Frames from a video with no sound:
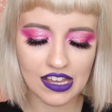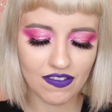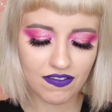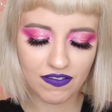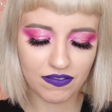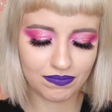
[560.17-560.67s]

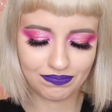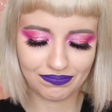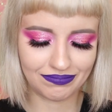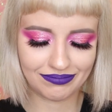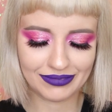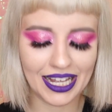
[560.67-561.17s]
If
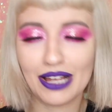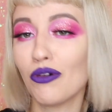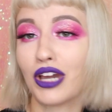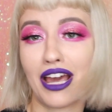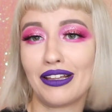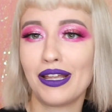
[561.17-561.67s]

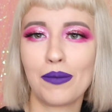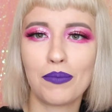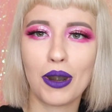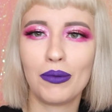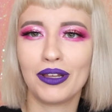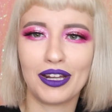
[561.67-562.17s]
okay, there's
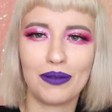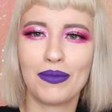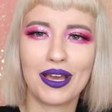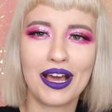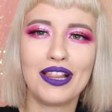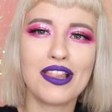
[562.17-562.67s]
probably gonna be
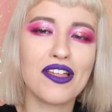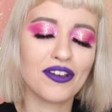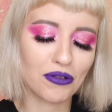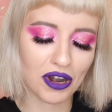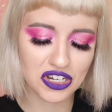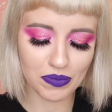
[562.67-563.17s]
another
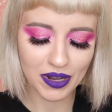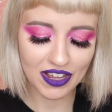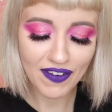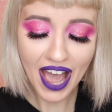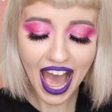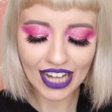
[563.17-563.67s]
question, but
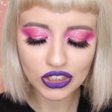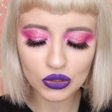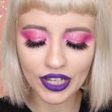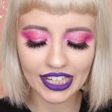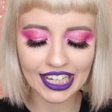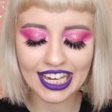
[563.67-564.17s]
if I had to
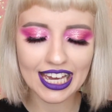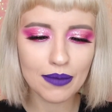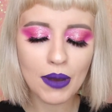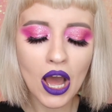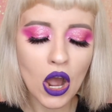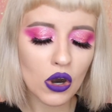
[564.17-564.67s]
like
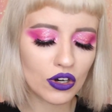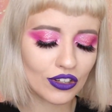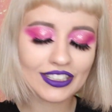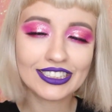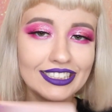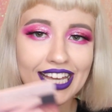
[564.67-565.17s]
keep or
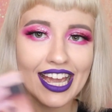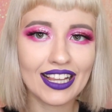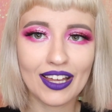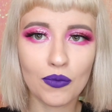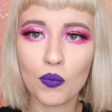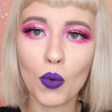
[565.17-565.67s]
only take
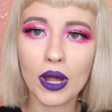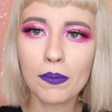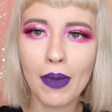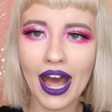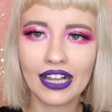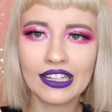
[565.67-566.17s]
like one
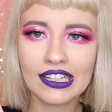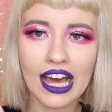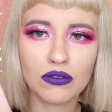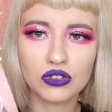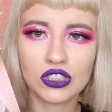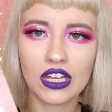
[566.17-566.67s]
palette,
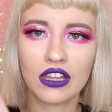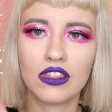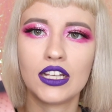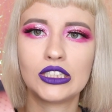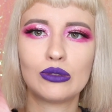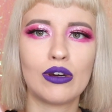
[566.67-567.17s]
I would take
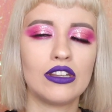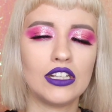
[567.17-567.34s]
this one.